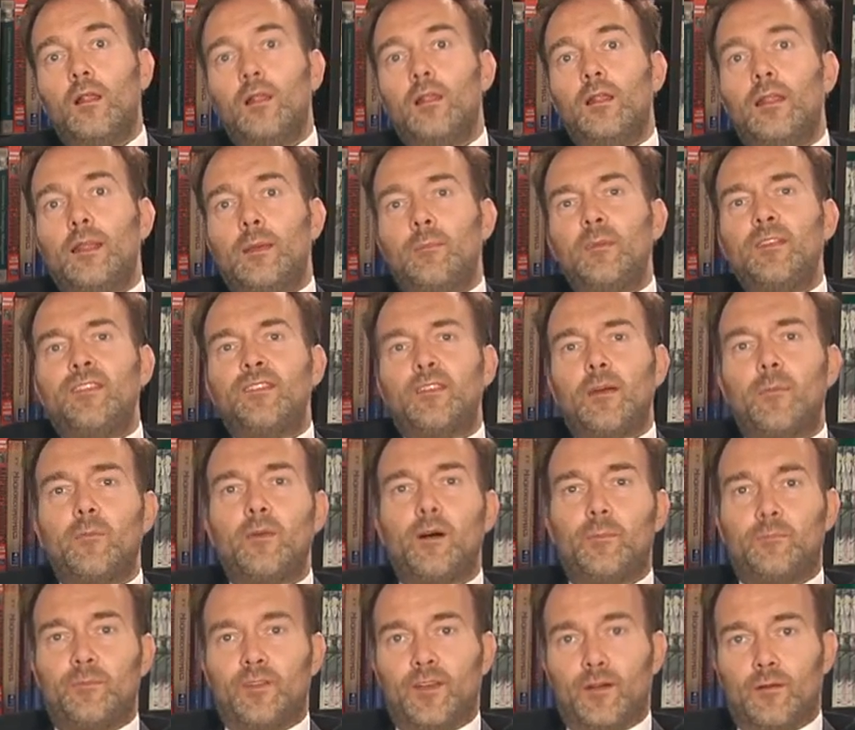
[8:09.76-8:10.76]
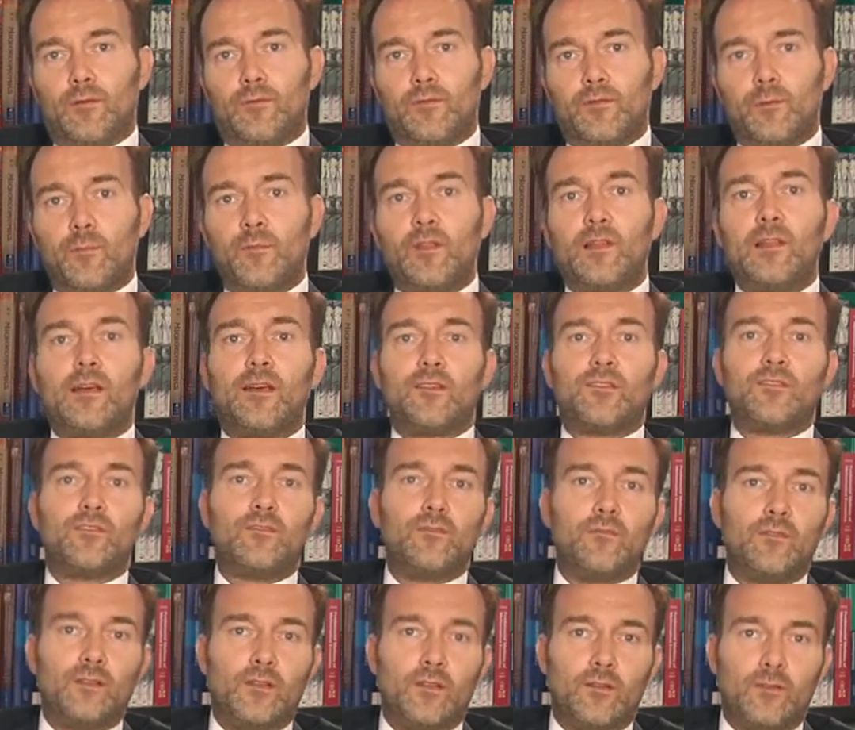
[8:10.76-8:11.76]
let me sum up now from the last 2
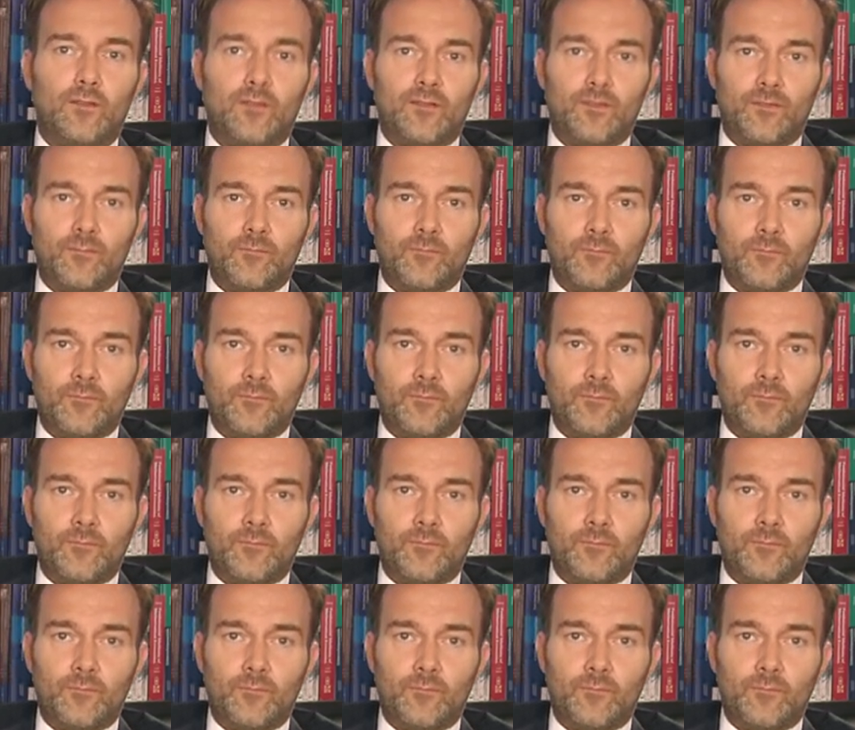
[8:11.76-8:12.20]
videos.